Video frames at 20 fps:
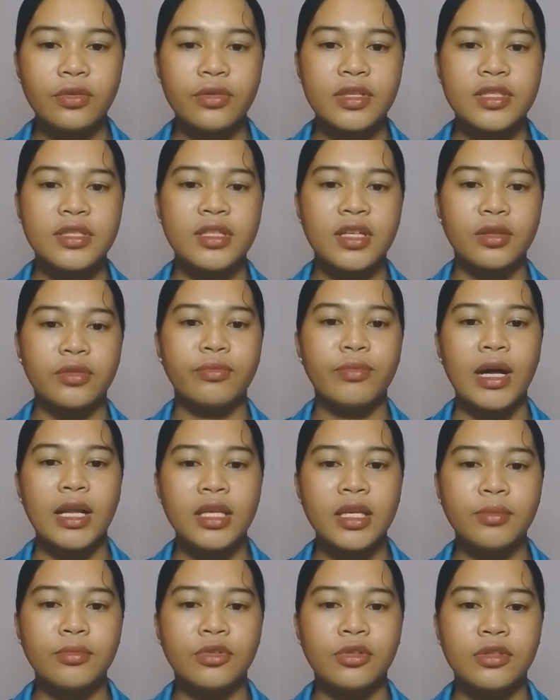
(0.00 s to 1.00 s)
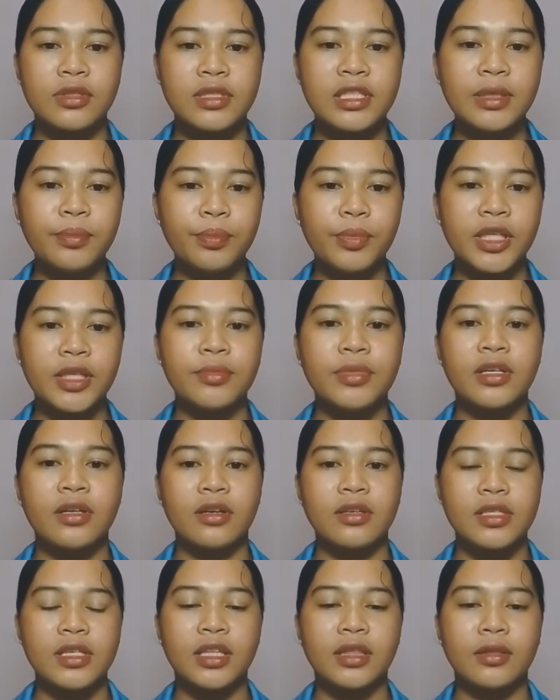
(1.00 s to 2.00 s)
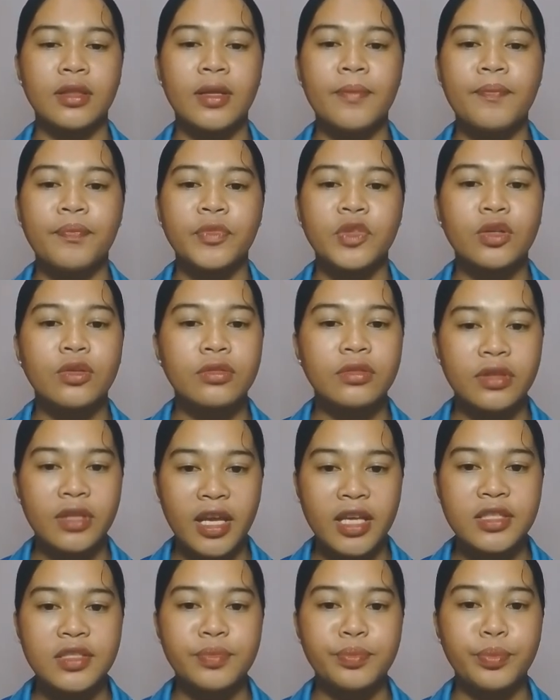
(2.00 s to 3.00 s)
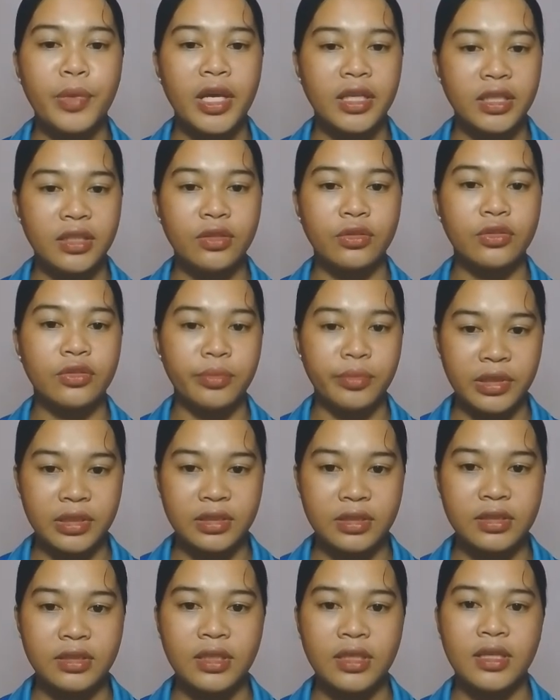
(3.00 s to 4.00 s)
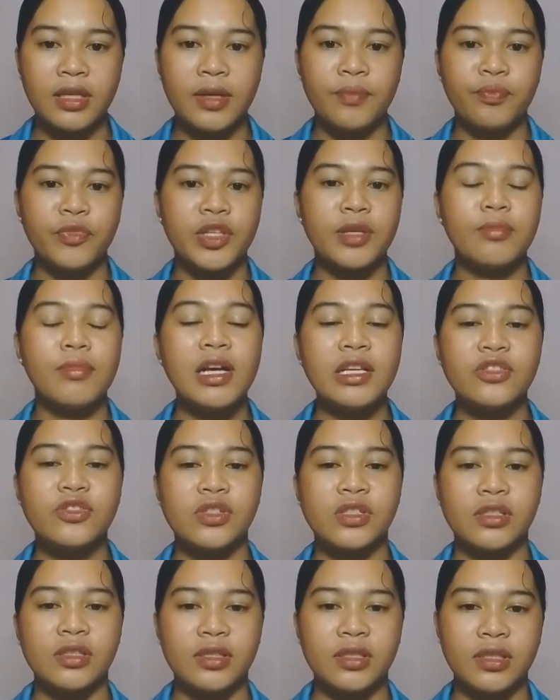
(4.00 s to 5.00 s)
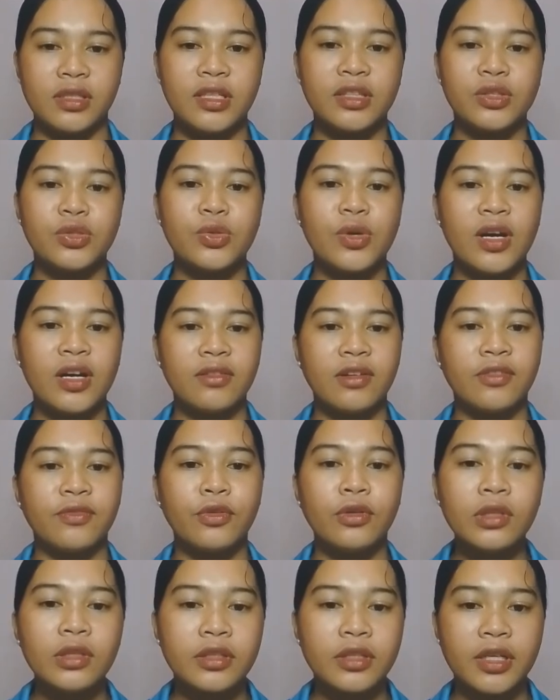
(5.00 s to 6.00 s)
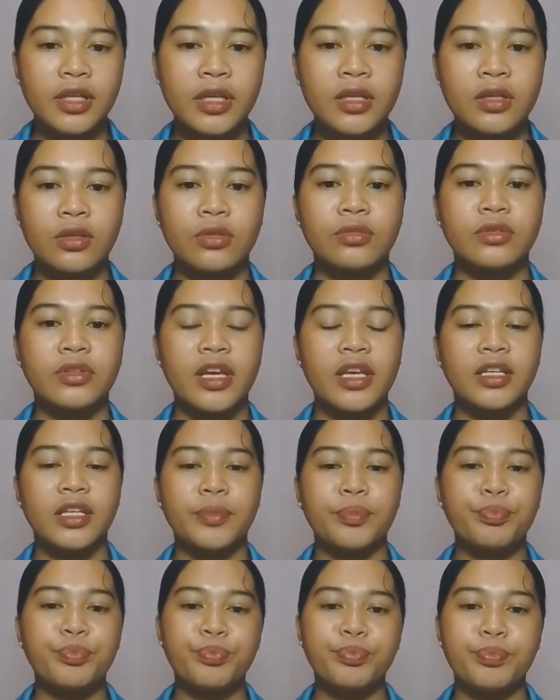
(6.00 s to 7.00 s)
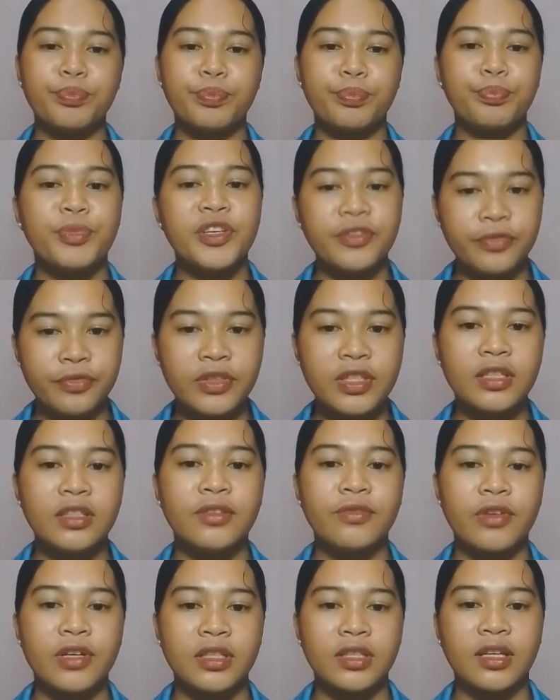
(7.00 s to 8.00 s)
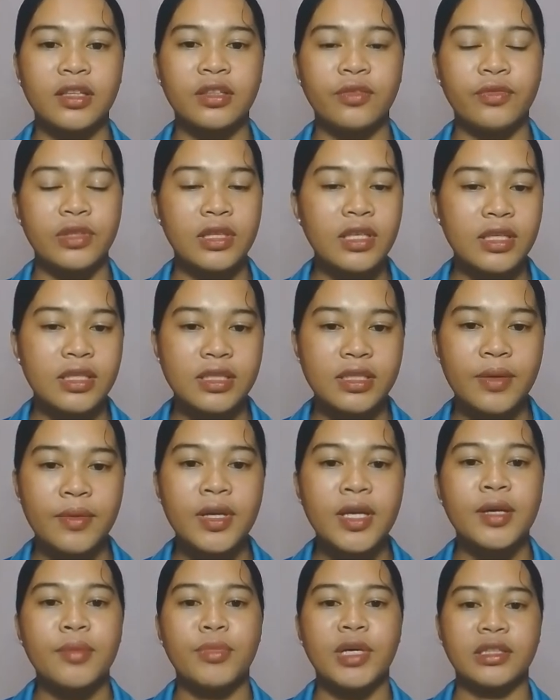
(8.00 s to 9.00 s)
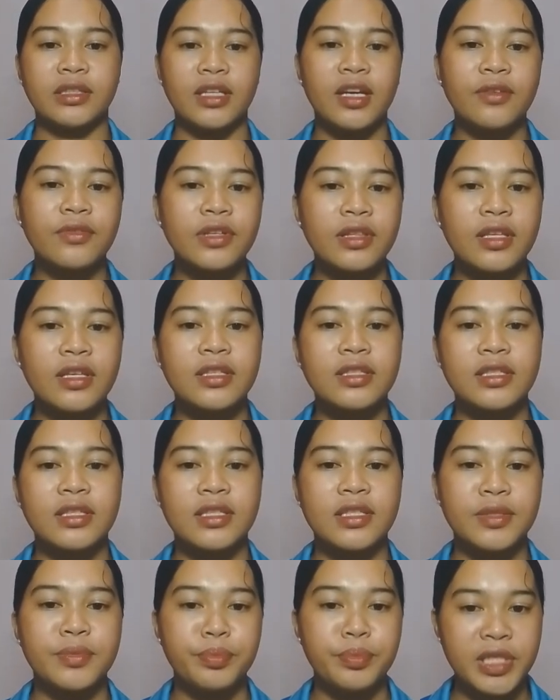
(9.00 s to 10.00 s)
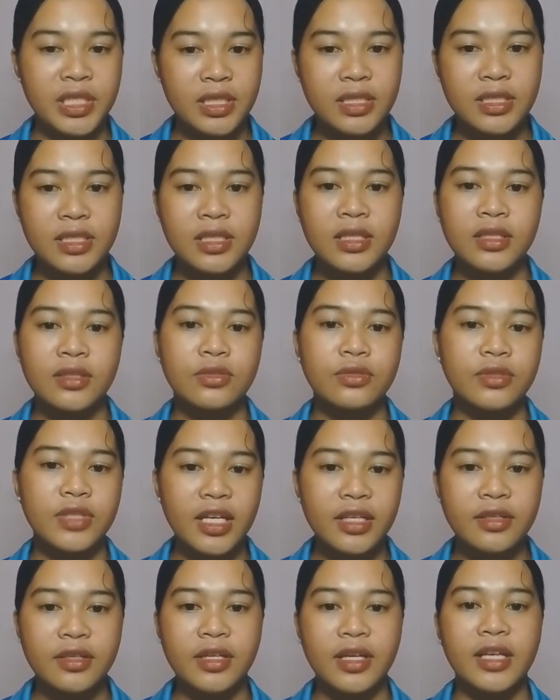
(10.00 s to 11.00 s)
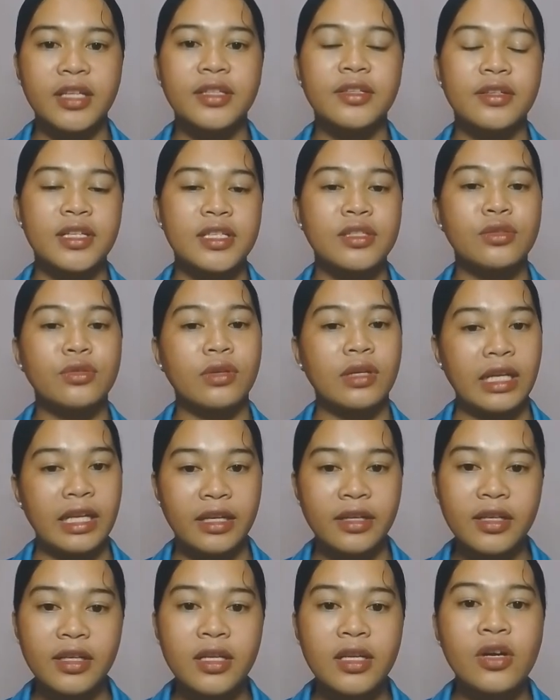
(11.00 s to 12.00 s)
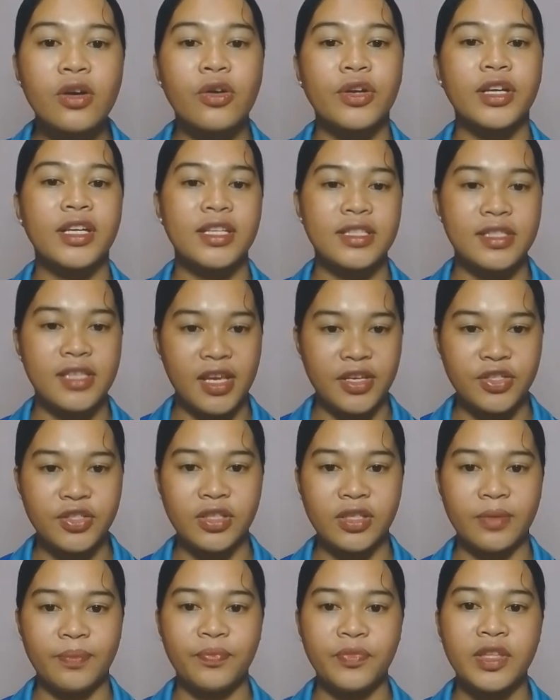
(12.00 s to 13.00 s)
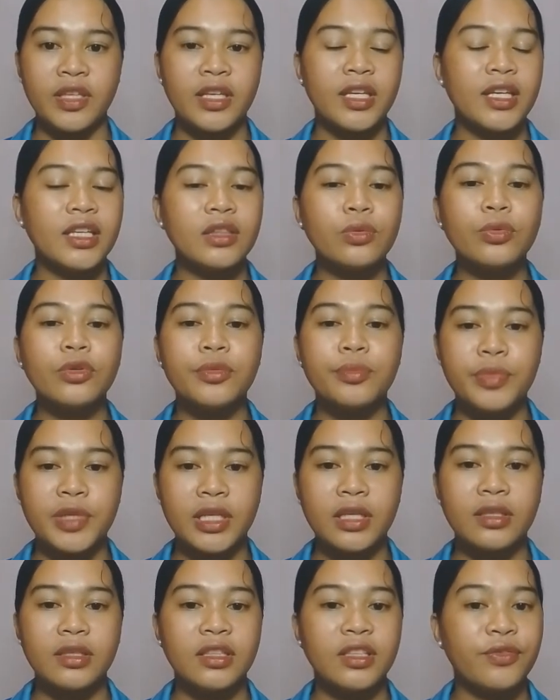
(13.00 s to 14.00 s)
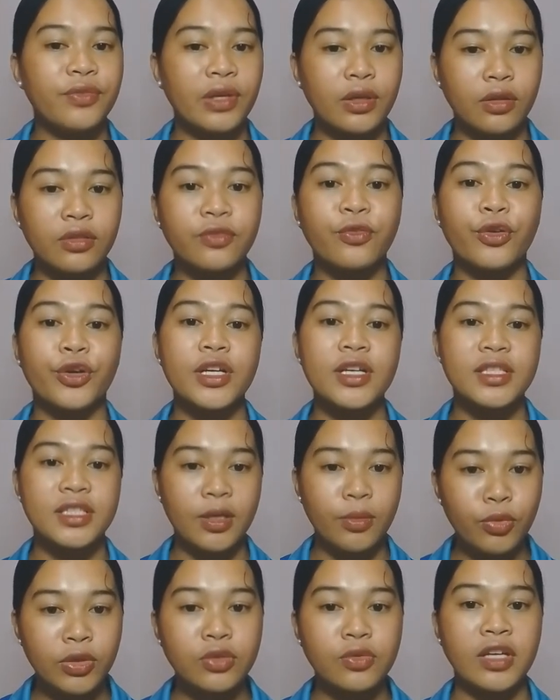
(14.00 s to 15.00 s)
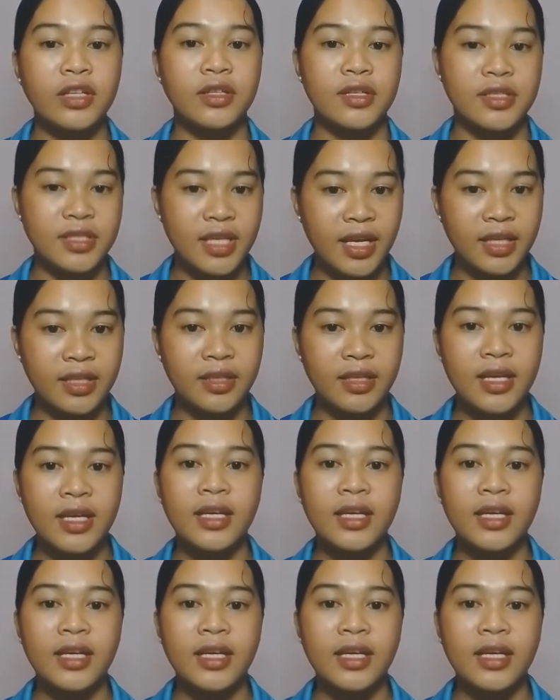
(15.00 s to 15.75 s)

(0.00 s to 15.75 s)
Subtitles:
is not valuable simply because it contains many documents. Imagine that you have a folder containing 50 different activities, but everything is mixed together and there is no clear organization. It would be difficult for someone to understand